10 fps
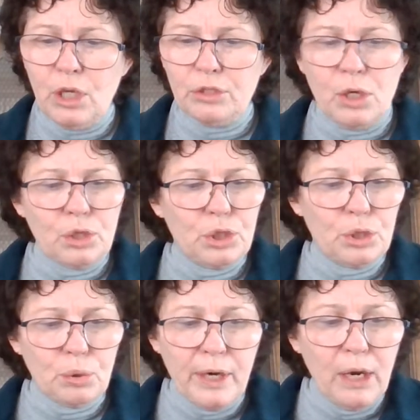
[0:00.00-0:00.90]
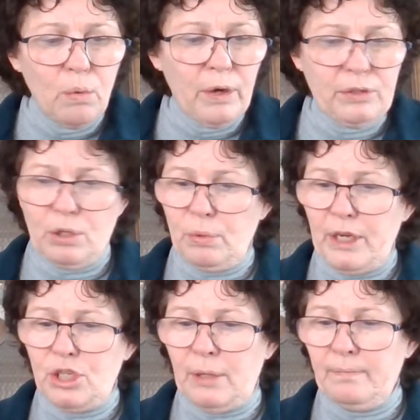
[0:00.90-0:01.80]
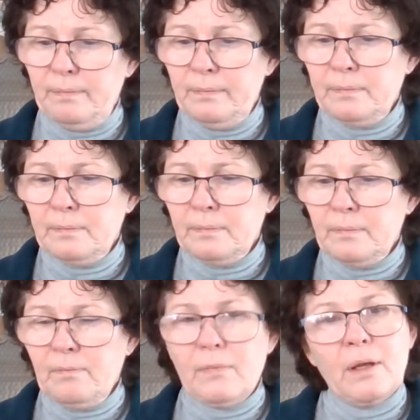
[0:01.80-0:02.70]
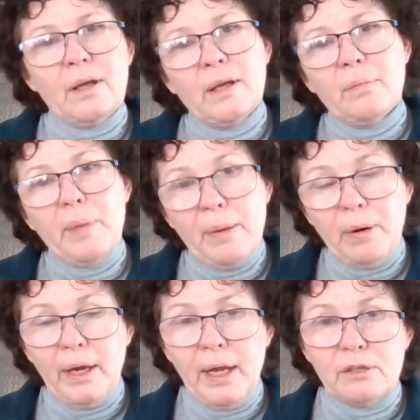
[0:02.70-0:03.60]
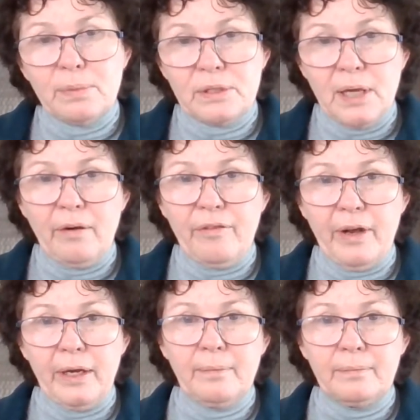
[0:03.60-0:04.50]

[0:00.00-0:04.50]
just shriek with derision. Paper again is personified.